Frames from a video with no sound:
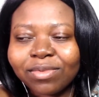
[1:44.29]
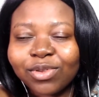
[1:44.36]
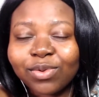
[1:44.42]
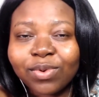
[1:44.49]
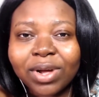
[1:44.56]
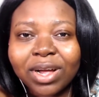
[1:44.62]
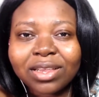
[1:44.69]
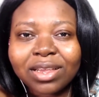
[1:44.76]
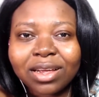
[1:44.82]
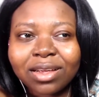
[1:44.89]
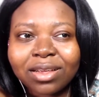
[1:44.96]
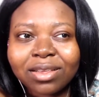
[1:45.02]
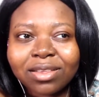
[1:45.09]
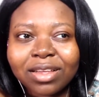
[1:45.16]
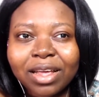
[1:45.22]

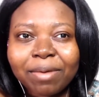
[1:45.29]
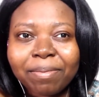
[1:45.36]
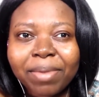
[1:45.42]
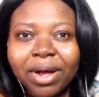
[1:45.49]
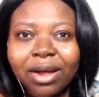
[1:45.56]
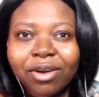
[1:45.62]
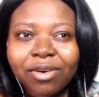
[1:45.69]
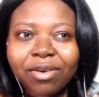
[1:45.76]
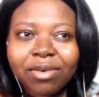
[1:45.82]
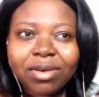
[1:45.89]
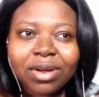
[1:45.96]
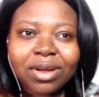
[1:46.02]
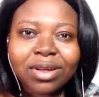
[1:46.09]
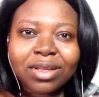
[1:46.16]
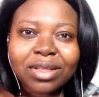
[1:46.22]
Tsukasa's
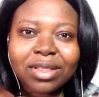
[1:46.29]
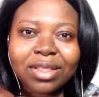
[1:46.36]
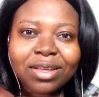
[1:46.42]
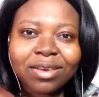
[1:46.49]
empire and